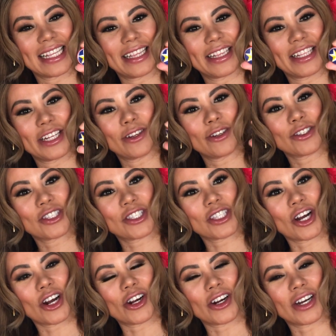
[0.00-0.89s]
Little
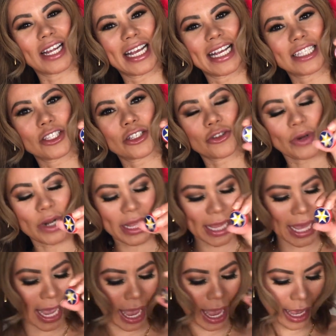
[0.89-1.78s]
star,
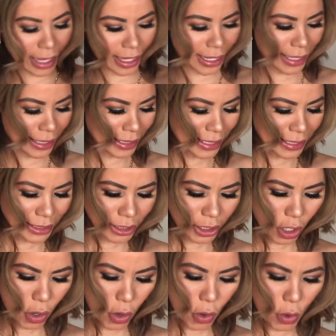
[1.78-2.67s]
Estrella
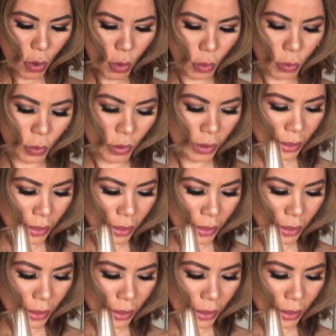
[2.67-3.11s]
Jalisco.